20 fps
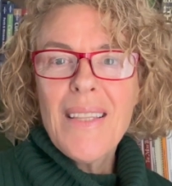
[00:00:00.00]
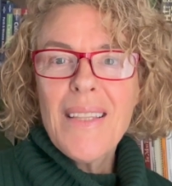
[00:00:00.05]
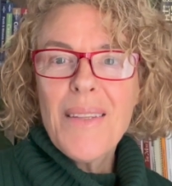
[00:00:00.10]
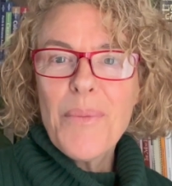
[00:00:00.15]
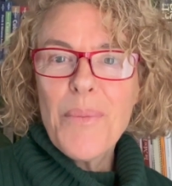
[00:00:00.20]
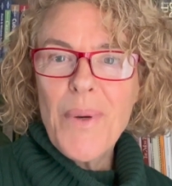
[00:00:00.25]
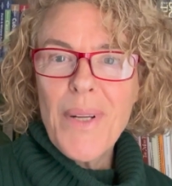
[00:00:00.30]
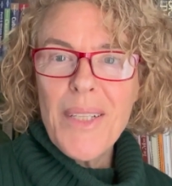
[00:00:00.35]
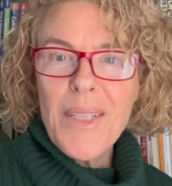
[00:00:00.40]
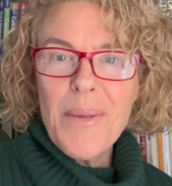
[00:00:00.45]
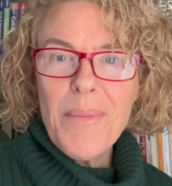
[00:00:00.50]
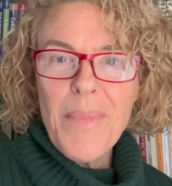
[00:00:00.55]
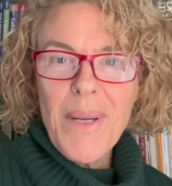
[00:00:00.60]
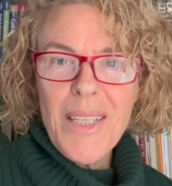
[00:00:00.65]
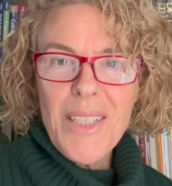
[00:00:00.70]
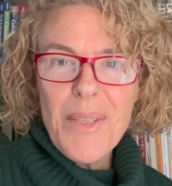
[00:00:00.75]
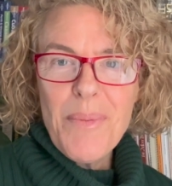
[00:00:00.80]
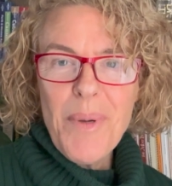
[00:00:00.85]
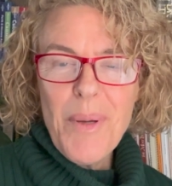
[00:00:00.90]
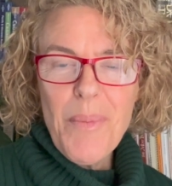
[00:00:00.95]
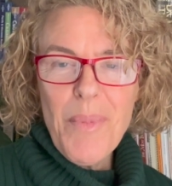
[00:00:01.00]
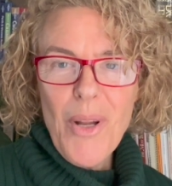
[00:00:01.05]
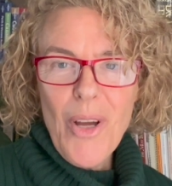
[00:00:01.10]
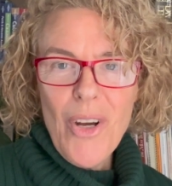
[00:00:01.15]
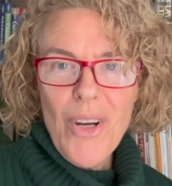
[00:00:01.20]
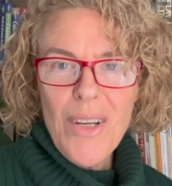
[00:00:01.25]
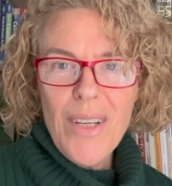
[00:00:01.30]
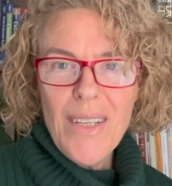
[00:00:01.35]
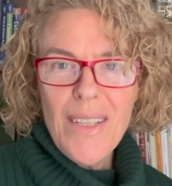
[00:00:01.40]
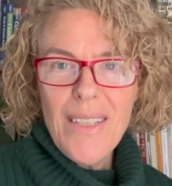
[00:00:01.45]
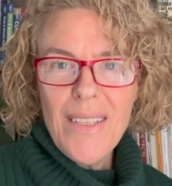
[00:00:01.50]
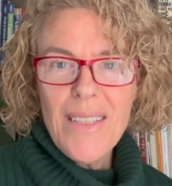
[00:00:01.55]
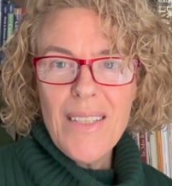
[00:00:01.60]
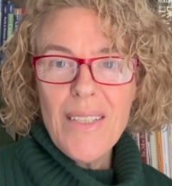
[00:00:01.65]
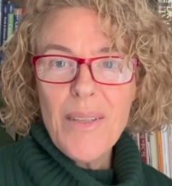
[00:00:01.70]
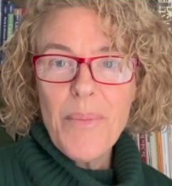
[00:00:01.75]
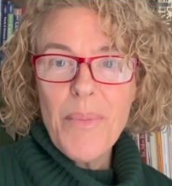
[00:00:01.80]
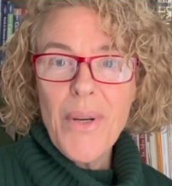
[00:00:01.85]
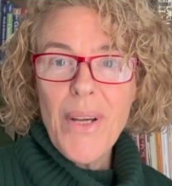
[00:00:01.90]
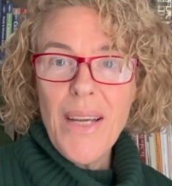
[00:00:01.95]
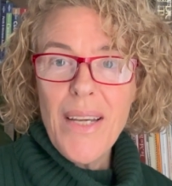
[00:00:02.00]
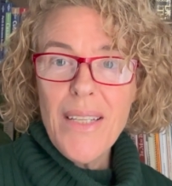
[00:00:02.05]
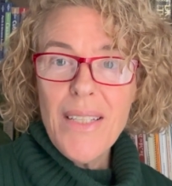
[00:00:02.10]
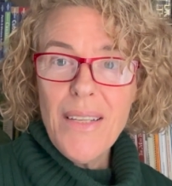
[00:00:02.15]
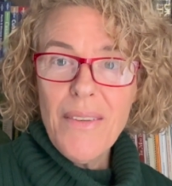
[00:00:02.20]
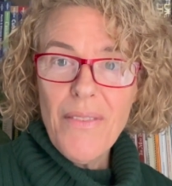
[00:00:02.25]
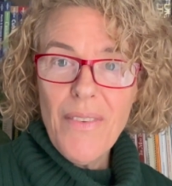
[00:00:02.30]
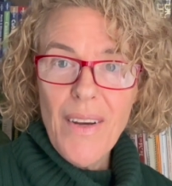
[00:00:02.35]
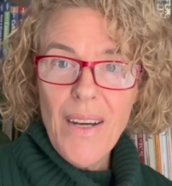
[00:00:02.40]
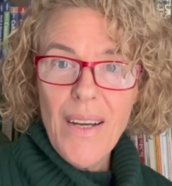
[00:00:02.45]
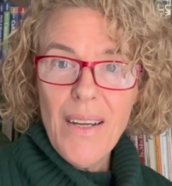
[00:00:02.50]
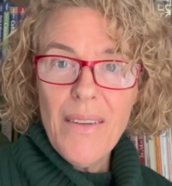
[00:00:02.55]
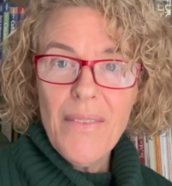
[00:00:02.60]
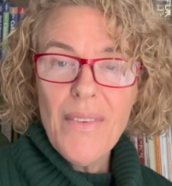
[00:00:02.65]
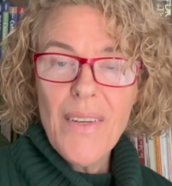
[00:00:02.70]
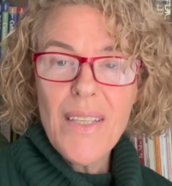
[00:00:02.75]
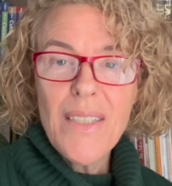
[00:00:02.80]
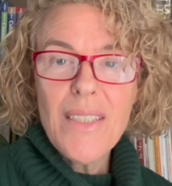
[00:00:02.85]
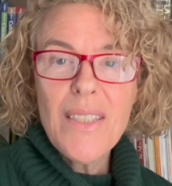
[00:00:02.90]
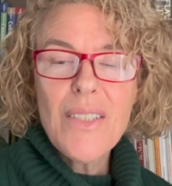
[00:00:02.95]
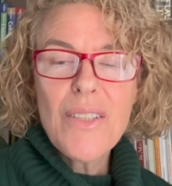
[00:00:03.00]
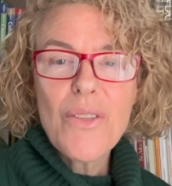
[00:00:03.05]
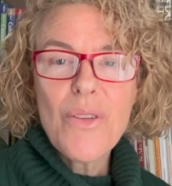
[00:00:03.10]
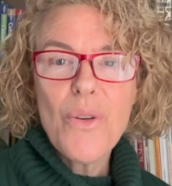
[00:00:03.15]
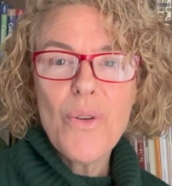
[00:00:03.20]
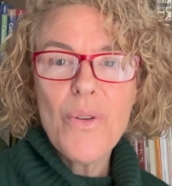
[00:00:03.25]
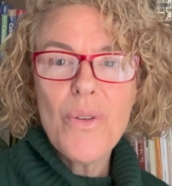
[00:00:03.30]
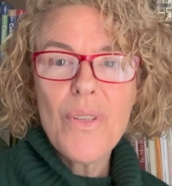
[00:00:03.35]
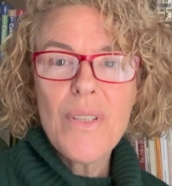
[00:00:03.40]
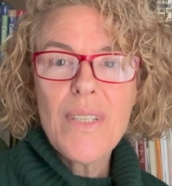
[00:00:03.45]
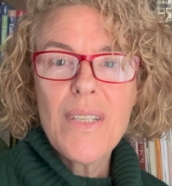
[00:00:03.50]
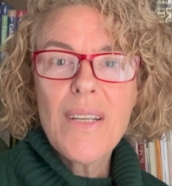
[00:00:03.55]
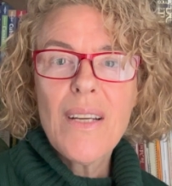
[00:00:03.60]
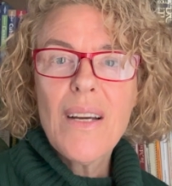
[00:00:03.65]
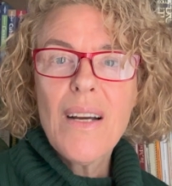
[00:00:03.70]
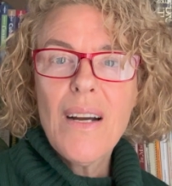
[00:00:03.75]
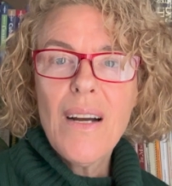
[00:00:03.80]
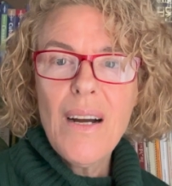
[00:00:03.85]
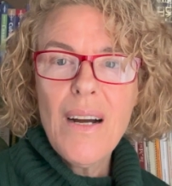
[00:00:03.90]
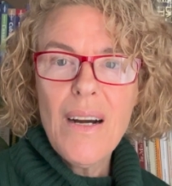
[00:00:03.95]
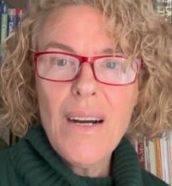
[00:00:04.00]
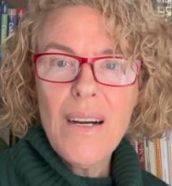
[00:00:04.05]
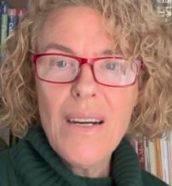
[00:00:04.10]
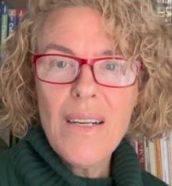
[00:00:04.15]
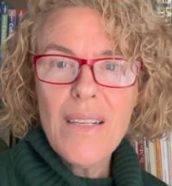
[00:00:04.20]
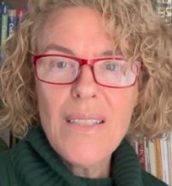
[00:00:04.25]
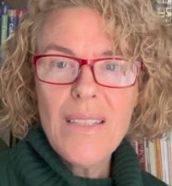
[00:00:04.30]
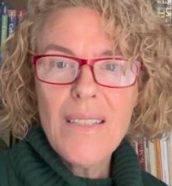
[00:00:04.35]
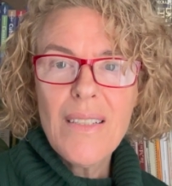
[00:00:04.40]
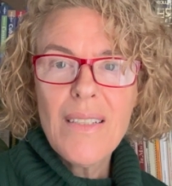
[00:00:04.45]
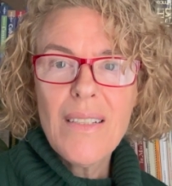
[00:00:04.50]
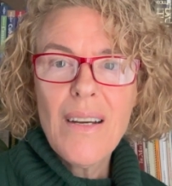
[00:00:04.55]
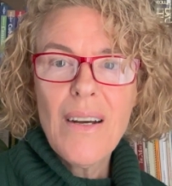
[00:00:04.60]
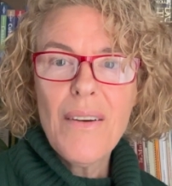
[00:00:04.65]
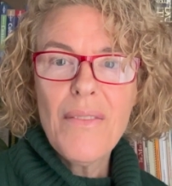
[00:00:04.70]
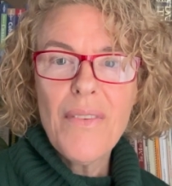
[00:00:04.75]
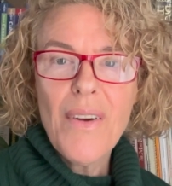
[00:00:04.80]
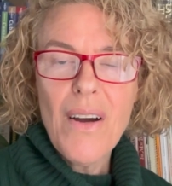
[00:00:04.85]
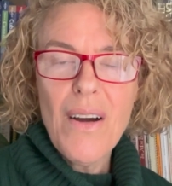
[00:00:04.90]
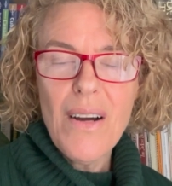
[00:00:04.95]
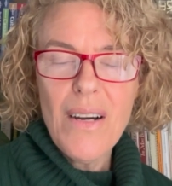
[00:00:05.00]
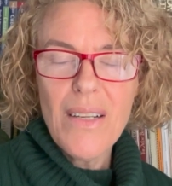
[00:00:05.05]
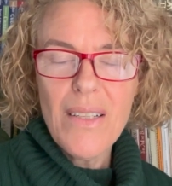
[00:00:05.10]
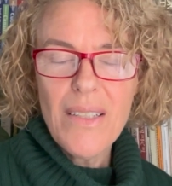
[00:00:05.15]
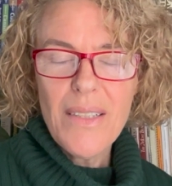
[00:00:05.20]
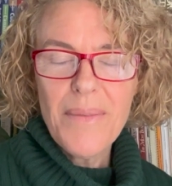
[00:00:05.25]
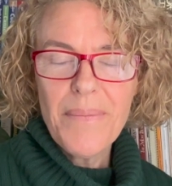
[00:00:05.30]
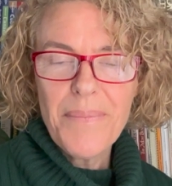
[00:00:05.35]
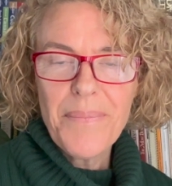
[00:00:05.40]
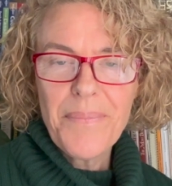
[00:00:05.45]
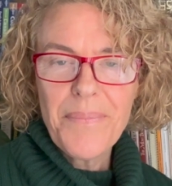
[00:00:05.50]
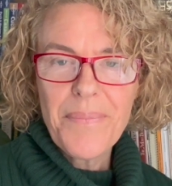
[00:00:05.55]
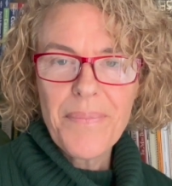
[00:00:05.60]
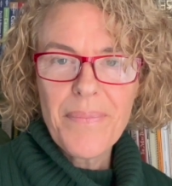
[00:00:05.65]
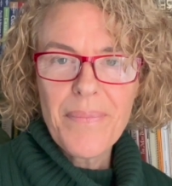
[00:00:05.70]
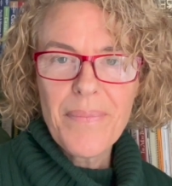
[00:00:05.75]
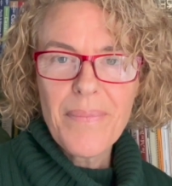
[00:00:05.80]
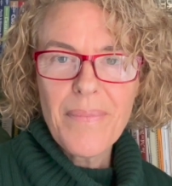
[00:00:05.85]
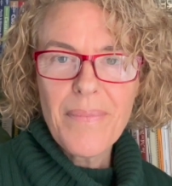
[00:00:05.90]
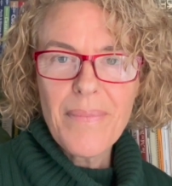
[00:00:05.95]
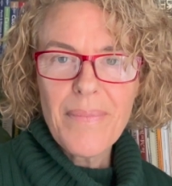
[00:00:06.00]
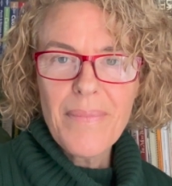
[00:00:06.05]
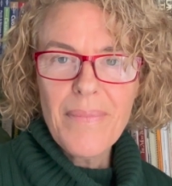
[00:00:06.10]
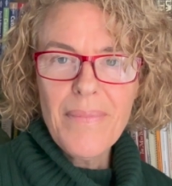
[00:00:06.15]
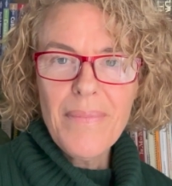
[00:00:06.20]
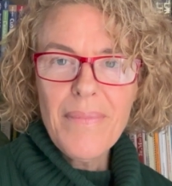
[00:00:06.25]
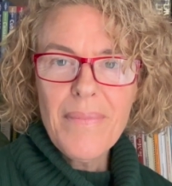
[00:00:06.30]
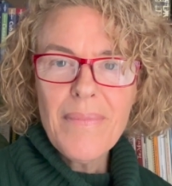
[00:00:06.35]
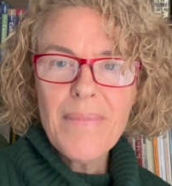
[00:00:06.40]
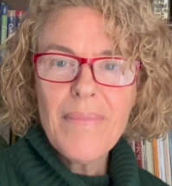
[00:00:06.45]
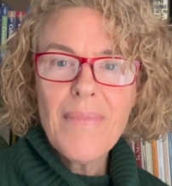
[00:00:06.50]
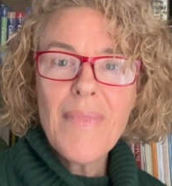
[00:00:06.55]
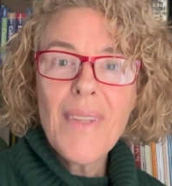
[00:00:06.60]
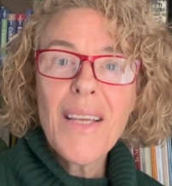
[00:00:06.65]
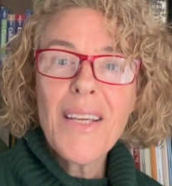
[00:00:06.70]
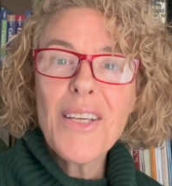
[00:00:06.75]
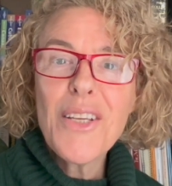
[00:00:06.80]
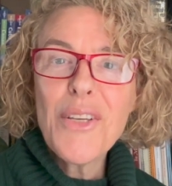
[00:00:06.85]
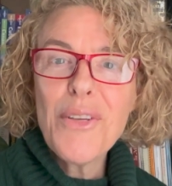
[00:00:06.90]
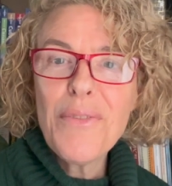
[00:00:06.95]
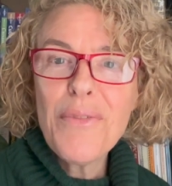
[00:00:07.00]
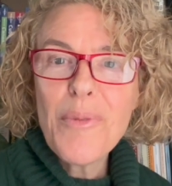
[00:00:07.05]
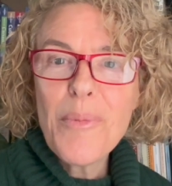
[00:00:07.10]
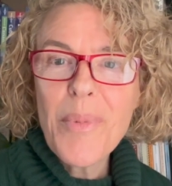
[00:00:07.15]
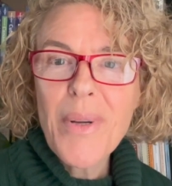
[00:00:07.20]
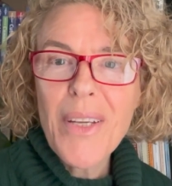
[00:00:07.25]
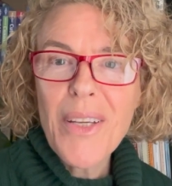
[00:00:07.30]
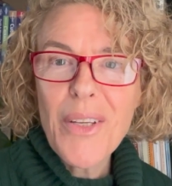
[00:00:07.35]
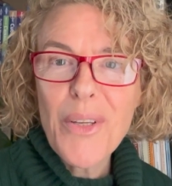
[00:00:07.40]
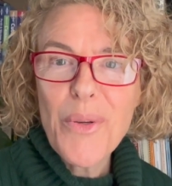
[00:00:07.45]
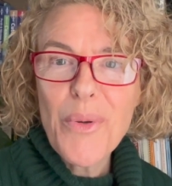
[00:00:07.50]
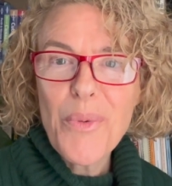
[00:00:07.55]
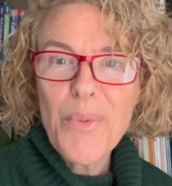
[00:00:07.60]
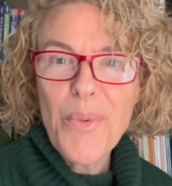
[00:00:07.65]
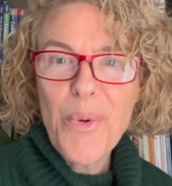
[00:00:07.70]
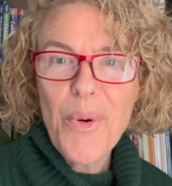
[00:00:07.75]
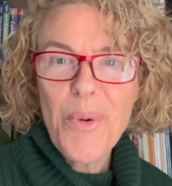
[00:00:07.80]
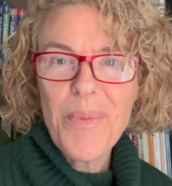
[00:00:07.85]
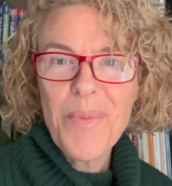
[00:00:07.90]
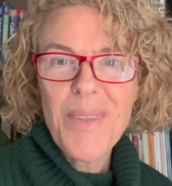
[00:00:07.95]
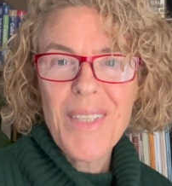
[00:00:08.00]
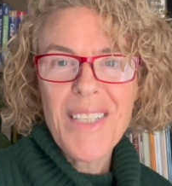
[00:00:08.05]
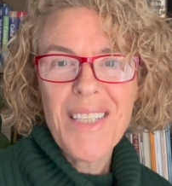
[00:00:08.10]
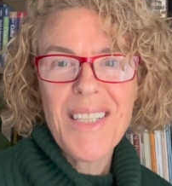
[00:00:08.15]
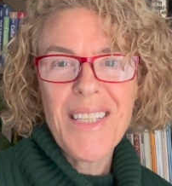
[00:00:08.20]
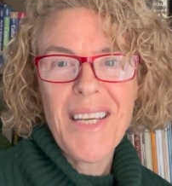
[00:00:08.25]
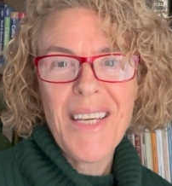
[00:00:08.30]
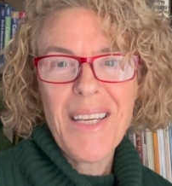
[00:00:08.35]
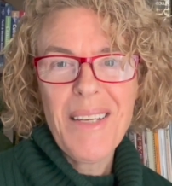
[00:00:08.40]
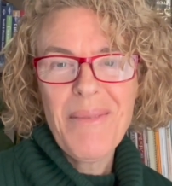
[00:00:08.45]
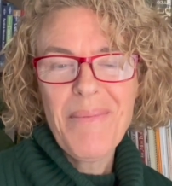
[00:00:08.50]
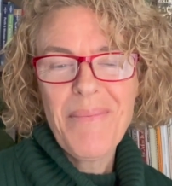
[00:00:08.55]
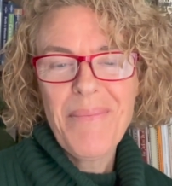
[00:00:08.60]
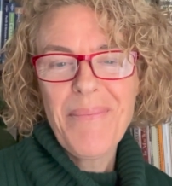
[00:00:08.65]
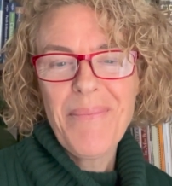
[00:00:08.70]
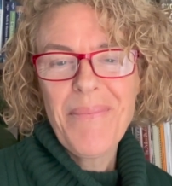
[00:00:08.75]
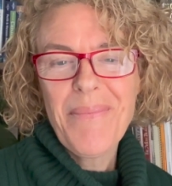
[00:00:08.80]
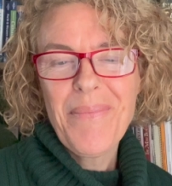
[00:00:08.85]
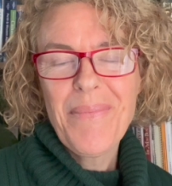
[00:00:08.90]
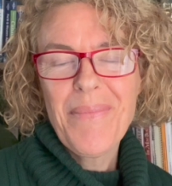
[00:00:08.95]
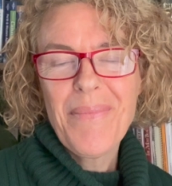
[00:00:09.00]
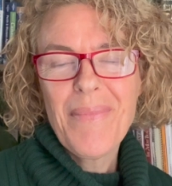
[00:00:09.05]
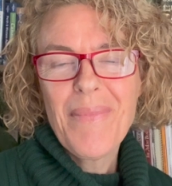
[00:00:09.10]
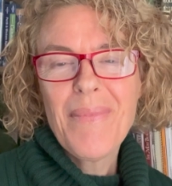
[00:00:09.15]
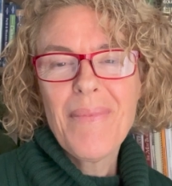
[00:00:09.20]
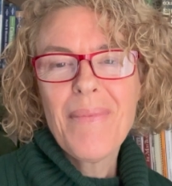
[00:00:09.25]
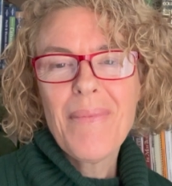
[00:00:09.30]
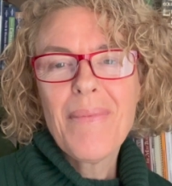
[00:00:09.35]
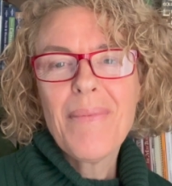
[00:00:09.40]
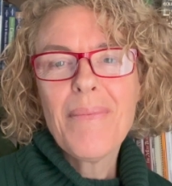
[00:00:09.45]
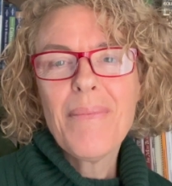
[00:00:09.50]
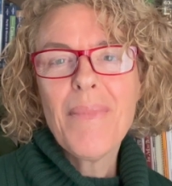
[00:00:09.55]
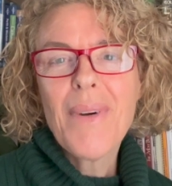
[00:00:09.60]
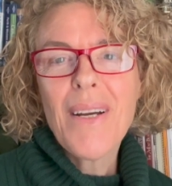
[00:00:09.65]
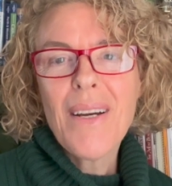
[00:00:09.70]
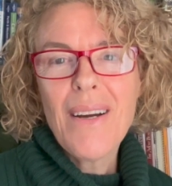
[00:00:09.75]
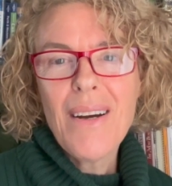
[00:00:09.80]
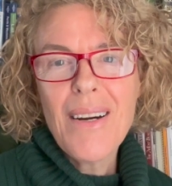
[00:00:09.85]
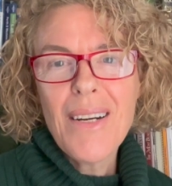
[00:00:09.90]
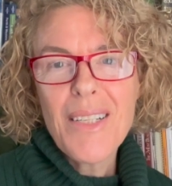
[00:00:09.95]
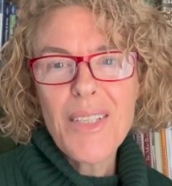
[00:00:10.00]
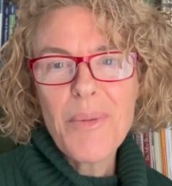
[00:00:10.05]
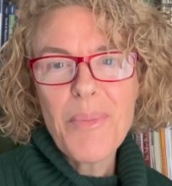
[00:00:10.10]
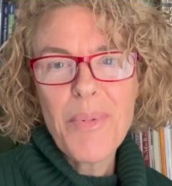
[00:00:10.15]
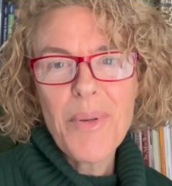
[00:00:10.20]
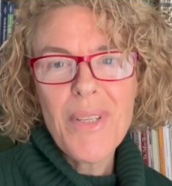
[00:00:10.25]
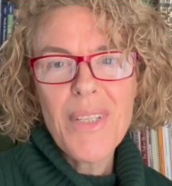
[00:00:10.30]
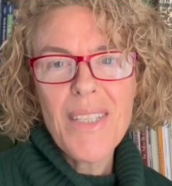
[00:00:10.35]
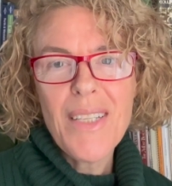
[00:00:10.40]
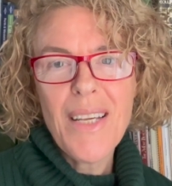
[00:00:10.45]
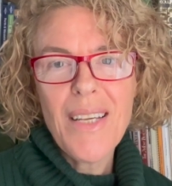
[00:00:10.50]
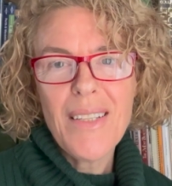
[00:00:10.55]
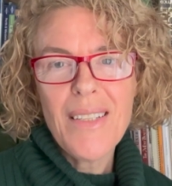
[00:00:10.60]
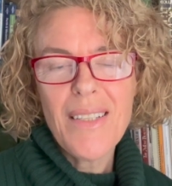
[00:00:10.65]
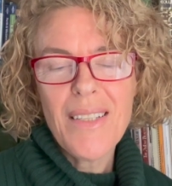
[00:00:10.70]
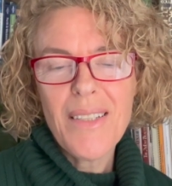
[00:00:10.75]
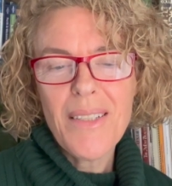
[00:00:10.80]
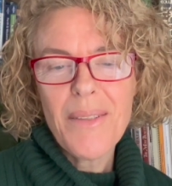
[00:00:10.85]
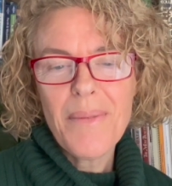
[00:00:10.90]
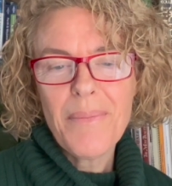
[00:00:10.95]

Welcome back to my blog. It's number 85 and it's called Hard of Heart. Thank you for bringing your warmth today. My heart appreciates it.